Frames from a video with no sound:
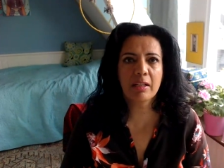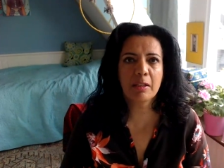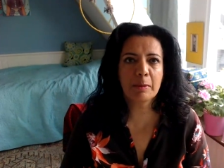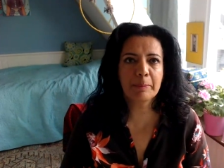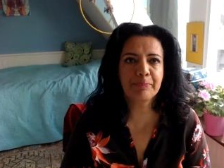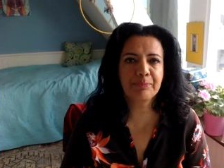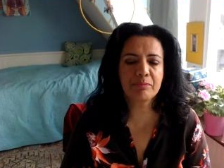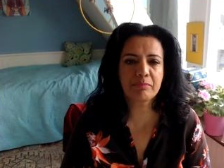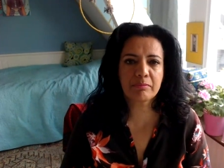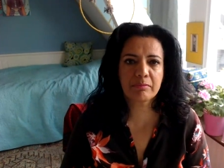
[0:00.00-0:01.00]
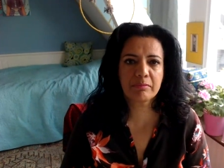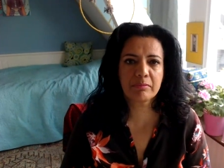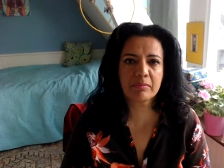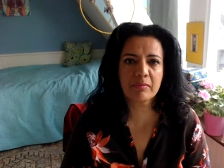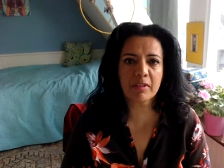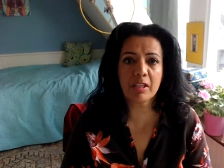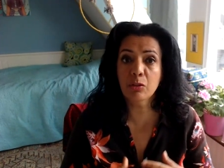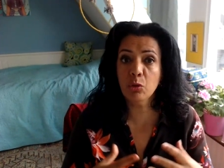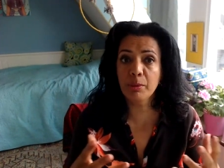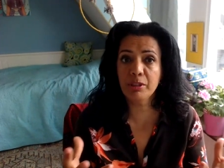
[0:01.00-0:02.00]
Um,
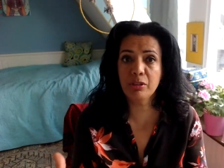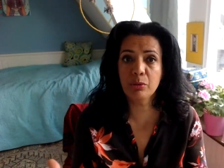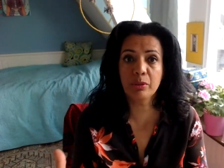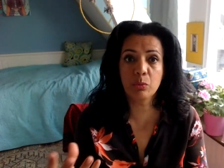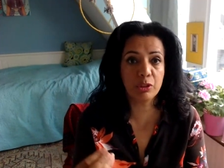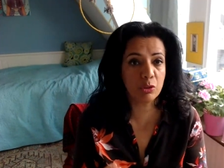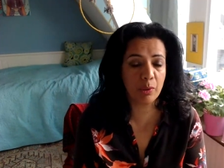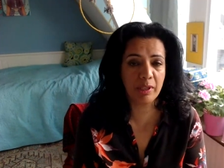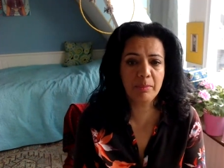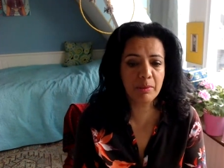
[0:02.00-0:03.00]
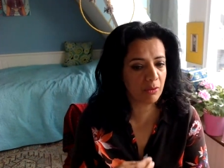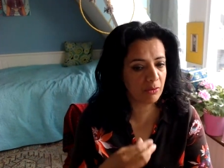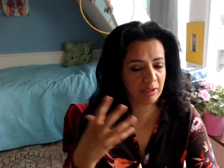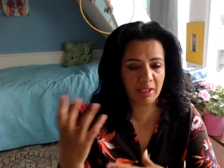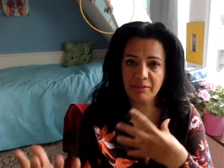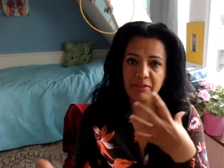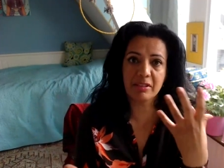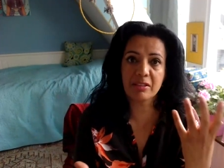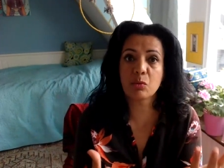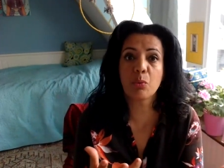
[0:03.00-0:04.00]
nobody knew in which way because life
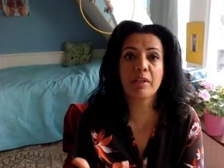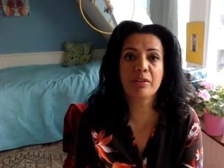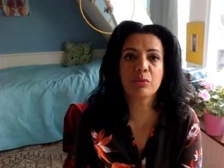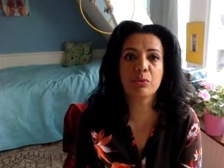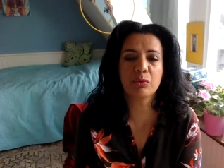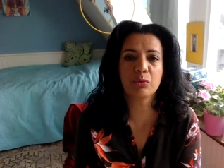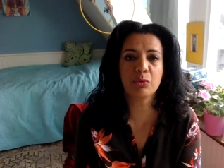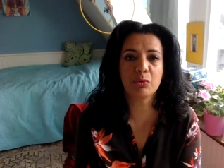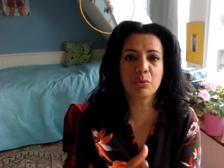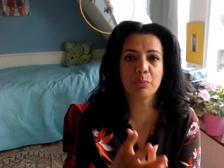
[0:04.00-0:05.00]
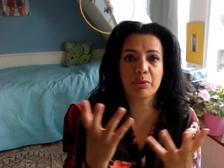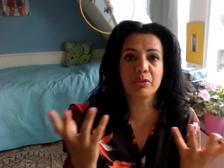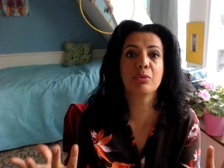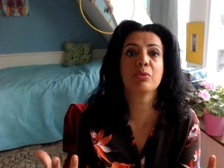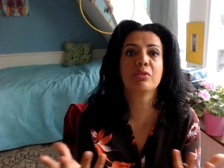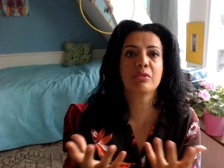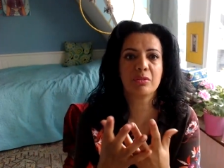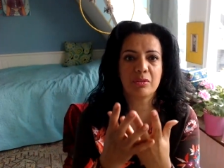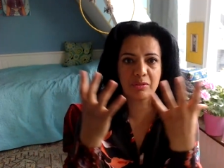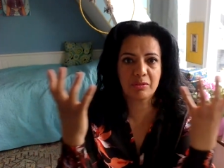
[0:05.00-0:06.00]
is its way to to to produce
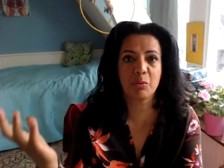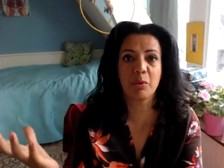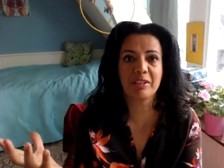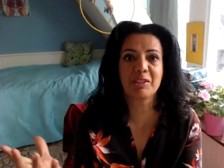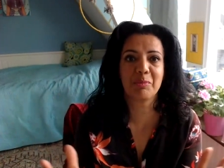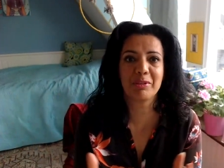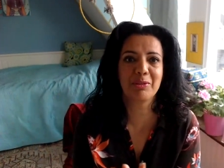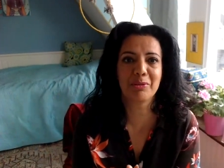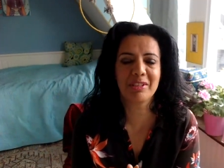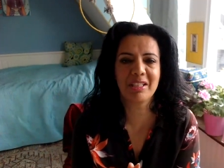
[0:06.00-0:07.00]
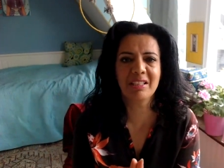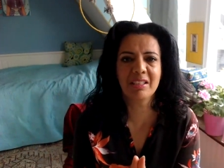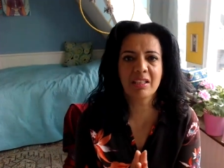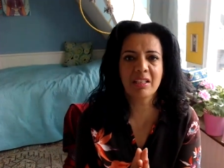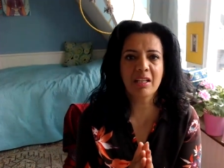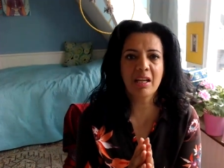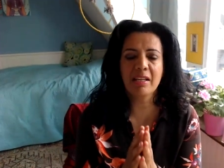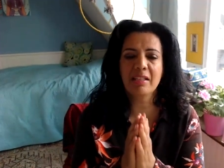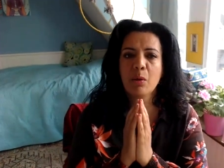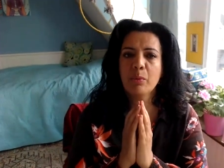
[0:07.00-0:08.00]
what it's producing,
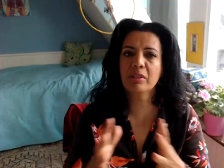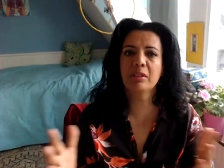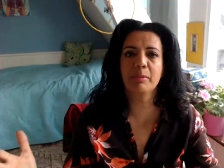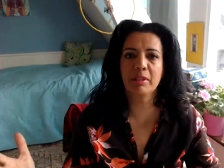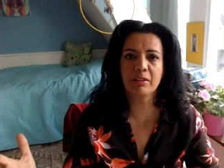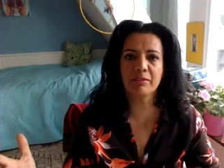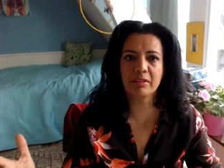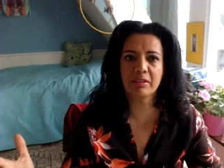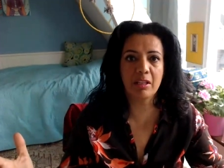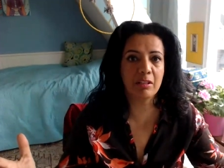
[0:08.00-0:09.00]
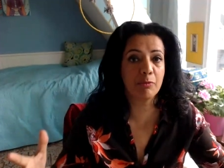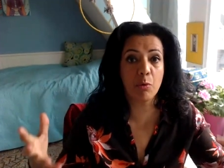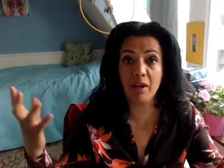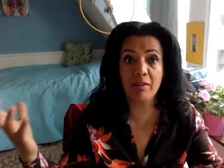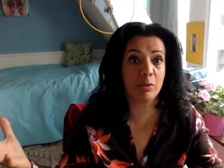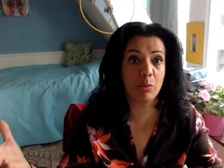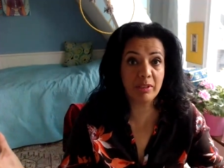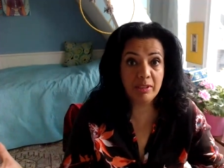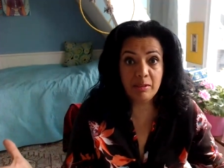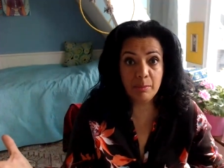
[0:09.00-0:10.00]
and now we're in the middle of it. And for
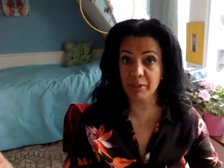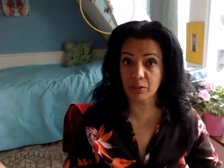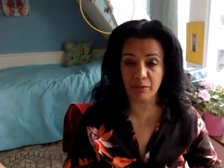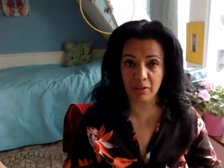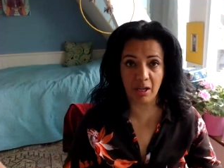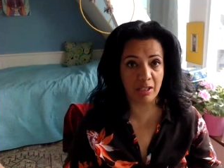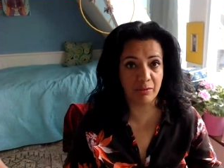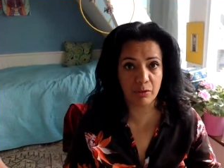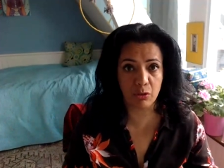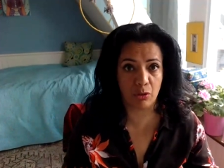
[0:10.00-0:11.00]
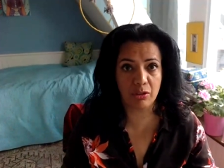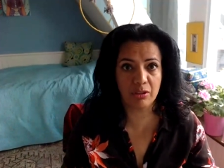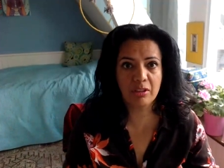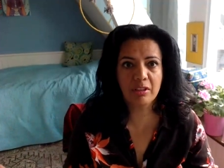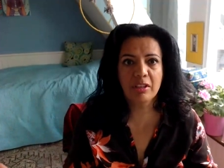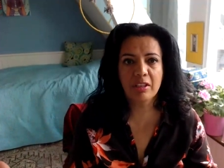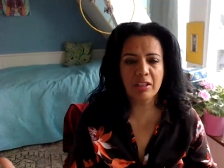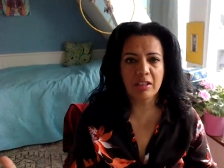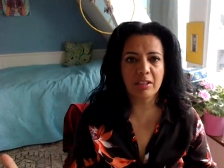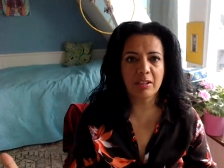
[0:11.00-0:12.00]
everyone, it's a bit of a kind of a shock.
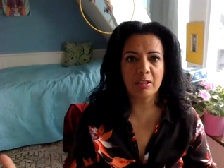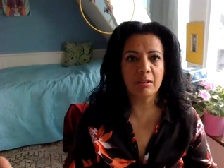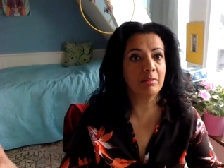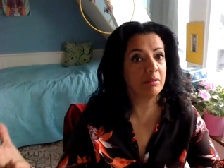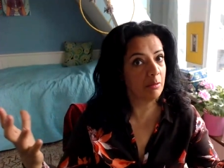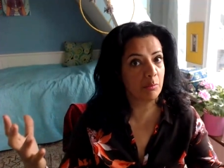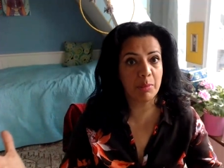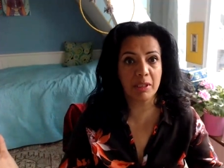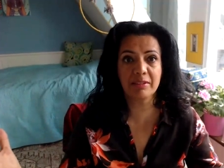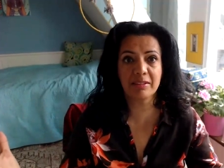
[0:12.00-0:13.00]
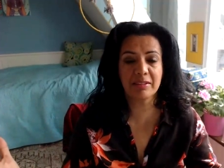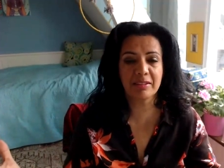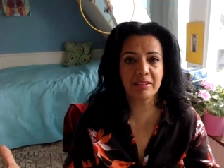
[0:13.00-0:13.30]
Uh, but